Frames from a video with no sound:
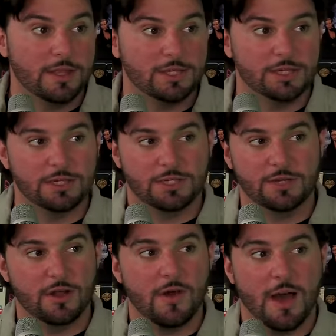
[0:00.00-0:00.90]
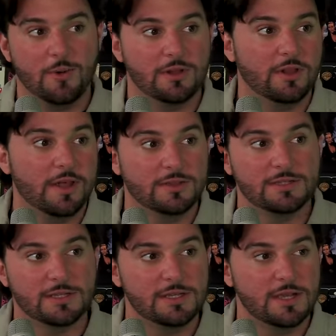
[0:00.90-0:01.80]
It's just, you know, I would have liked to
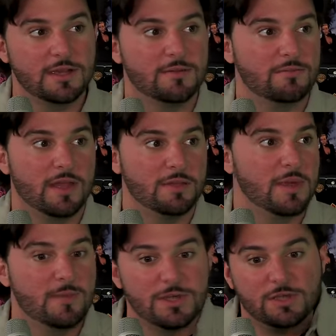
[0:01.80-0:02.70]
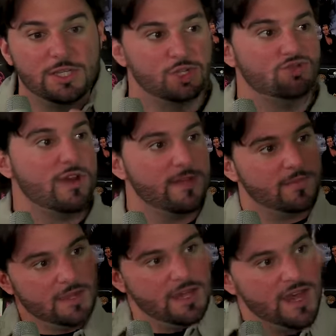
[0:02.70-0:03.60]
see him, like, maybe at least grab
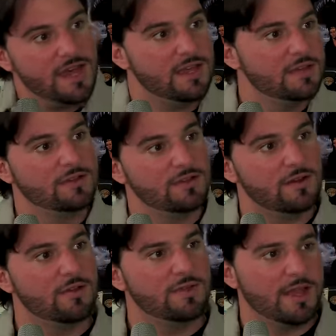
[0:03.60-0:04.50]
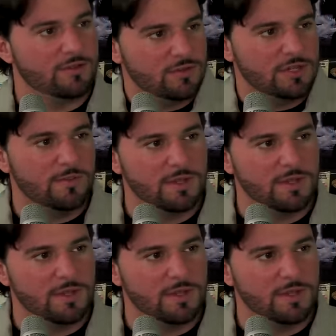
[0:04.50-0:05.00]
the guy and, you know, do something.